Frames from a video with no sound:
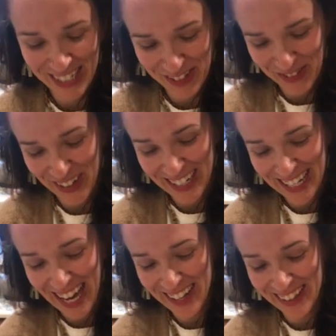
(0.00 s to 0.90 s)
just pointed
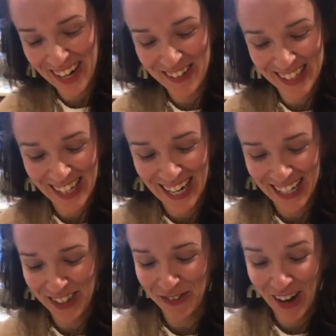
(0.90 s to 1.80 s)
out that I was
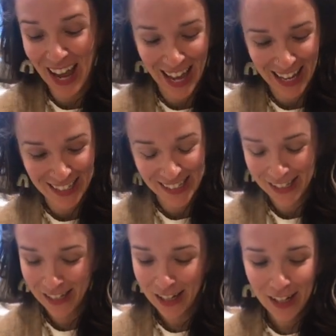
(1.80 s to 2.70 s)
lighting the wet end,
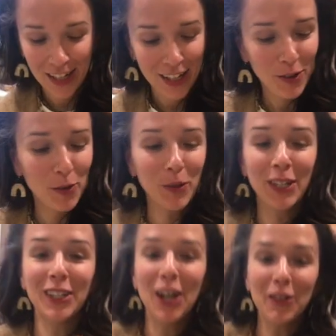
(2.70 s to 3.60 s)
but
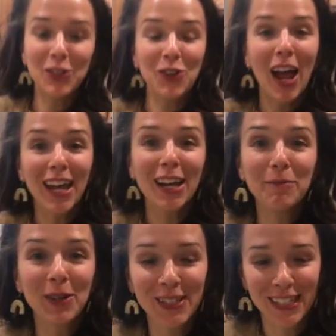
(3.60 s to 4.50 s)
when you know the dry
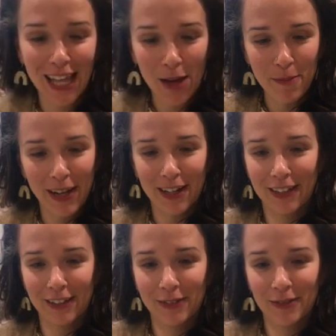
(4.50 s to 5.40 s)
end burns a lot better.